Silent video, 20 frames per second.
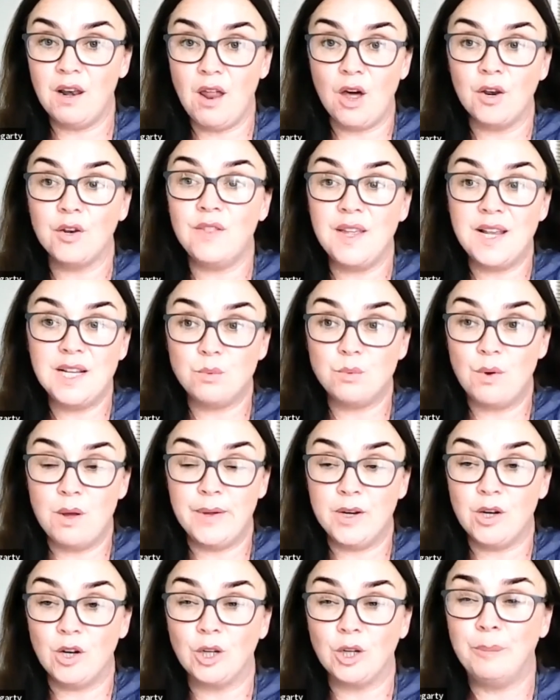that a lot of
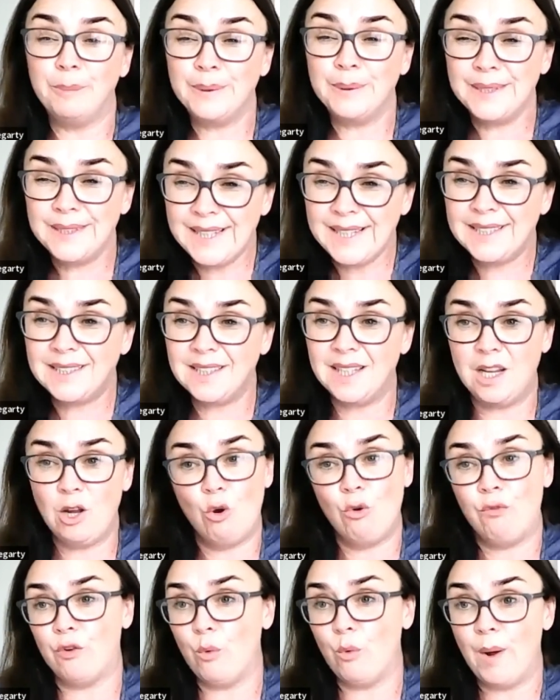these women are
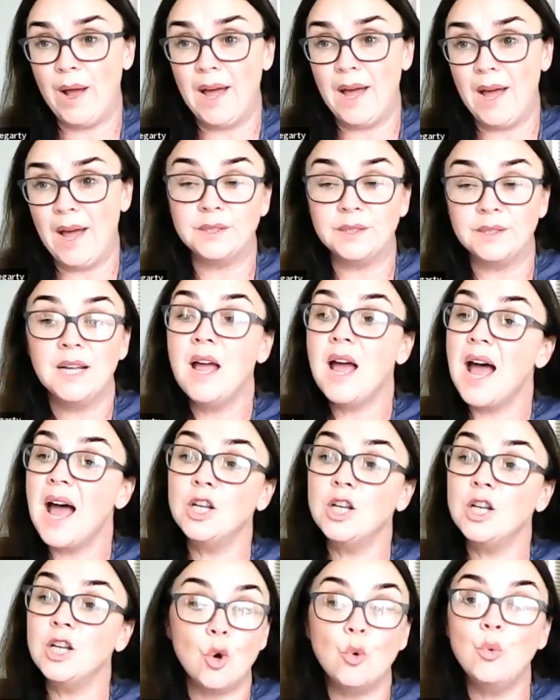completely overwhelmed
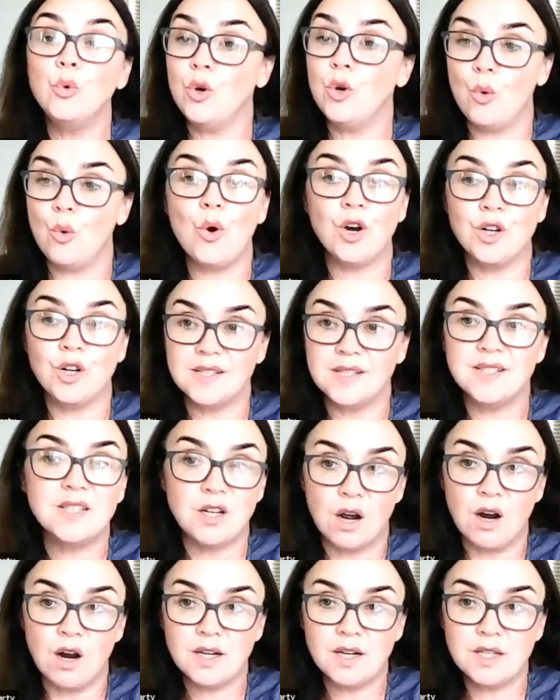and don't know where
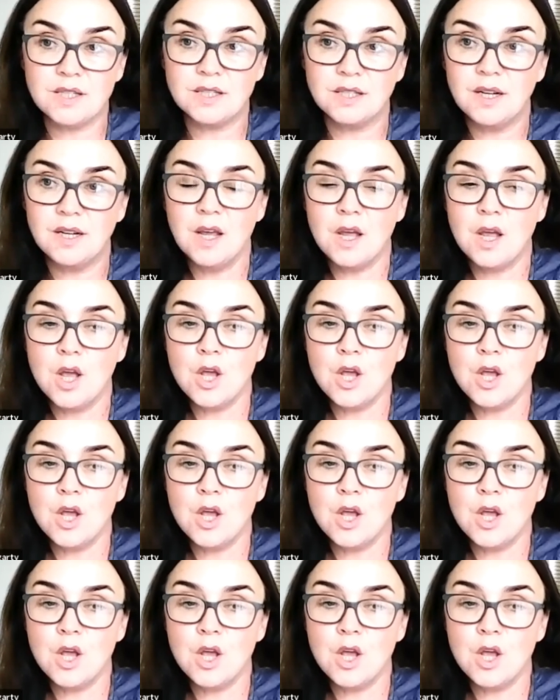to start.